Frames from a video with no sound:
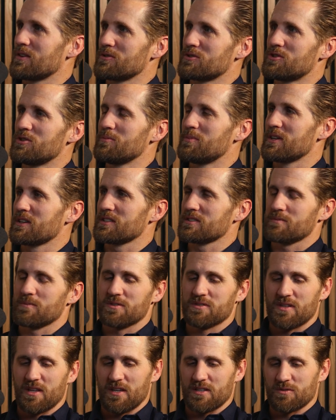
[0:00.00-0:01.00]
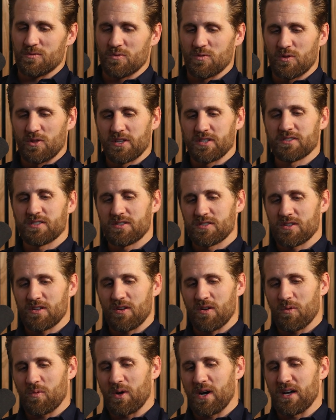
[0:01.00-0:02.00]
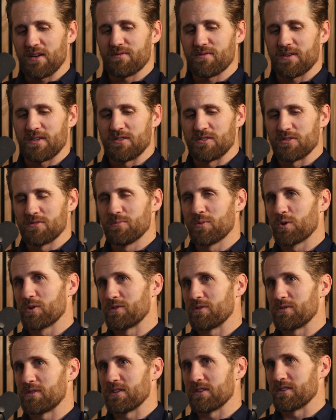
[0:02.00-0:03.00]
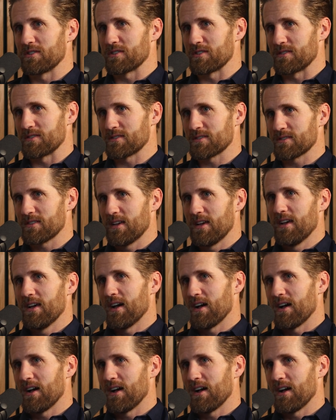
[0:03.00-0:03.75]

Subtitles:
their two biggest mistakes, would listen to your wife and do more due diligence.